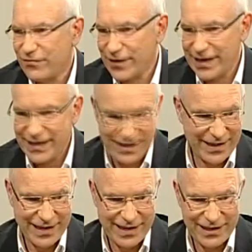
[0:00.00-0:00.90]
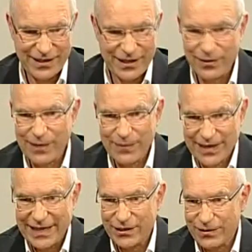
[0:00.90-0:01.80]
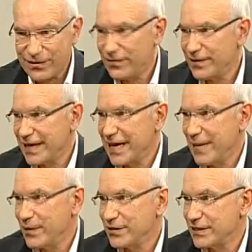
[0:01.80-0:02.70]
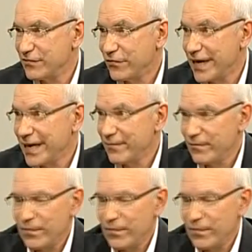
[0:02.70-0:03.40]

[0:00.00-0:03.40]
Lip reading: a free thing and you think, well, I better eat all the food I can because it's free.